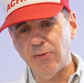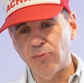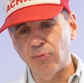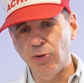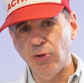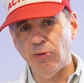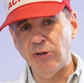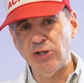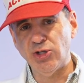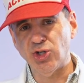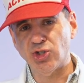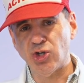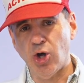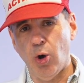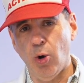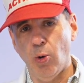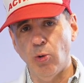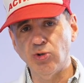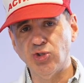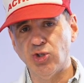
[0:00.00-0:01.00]
really just
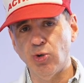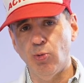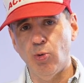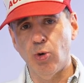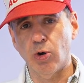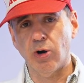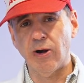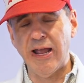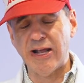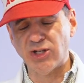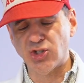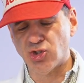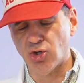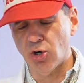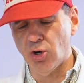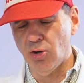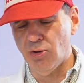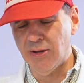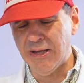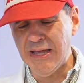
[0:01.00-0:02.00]
holds the water
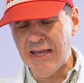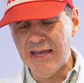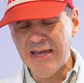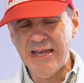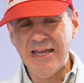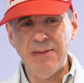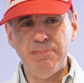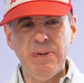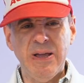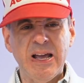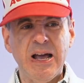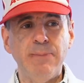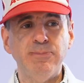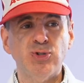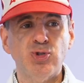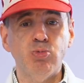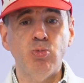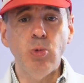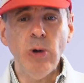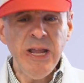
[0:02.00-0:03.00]
externally, it
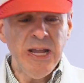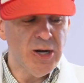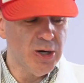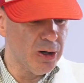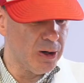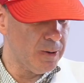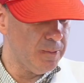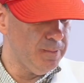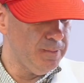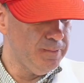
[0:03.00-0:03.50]
becomes weaker.